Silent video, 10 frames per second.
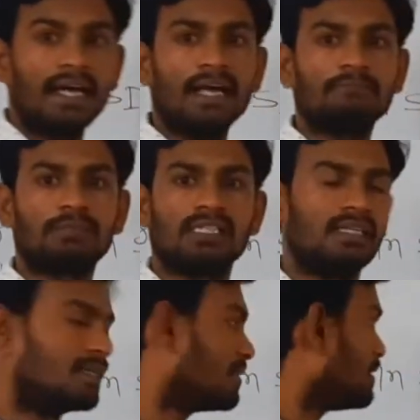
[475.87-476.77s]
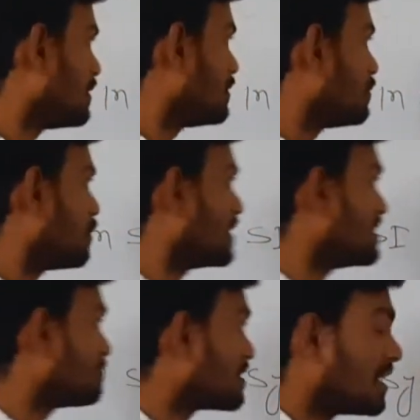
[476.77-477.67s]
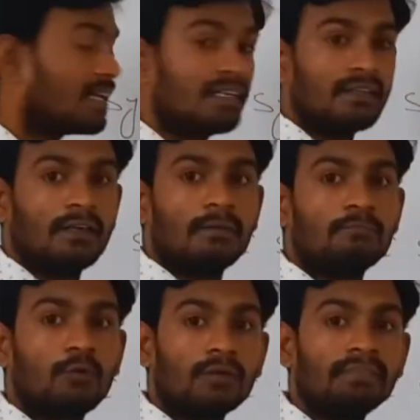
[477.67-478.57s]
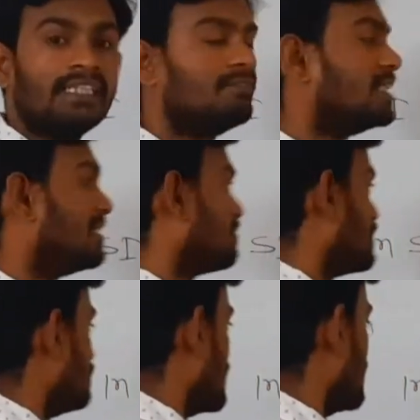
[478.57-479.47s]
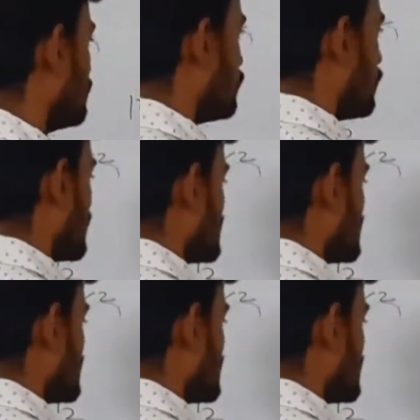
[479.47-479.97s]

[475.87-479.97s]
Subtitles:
epsilon. What is epsilon? Permittivity of the medium. What